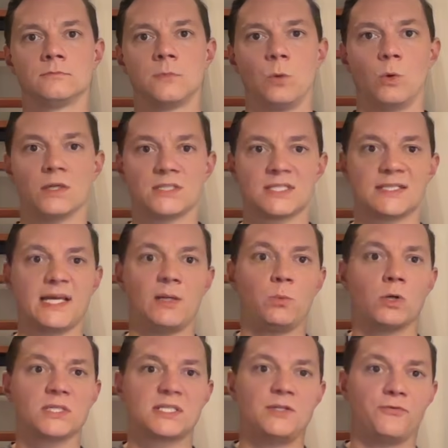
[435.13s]
Once that
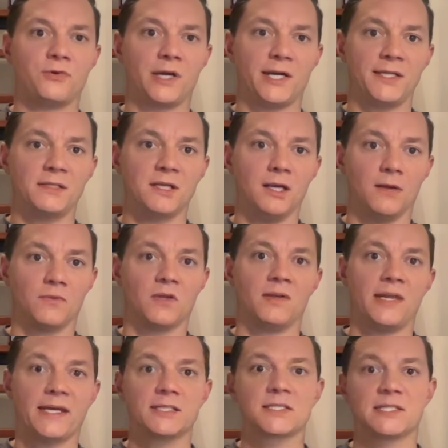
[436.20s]
was defined, the
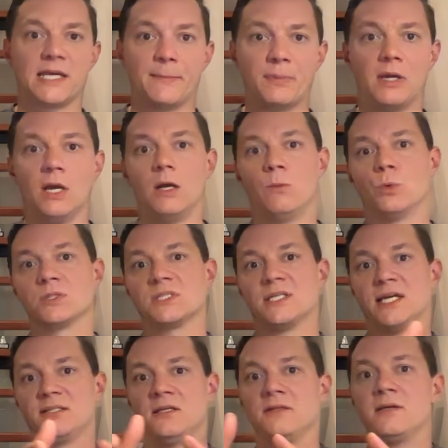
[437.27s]
next step was
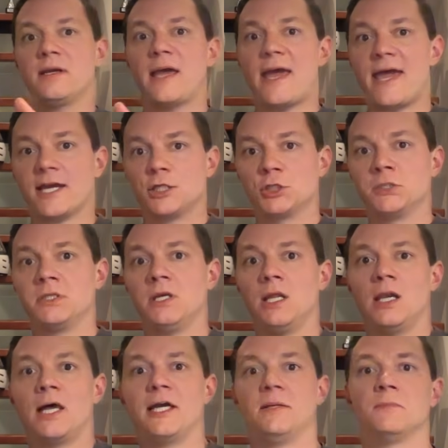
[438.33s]
getting the actual
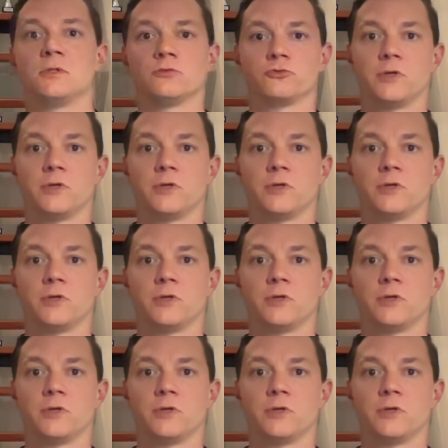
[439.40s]
alignment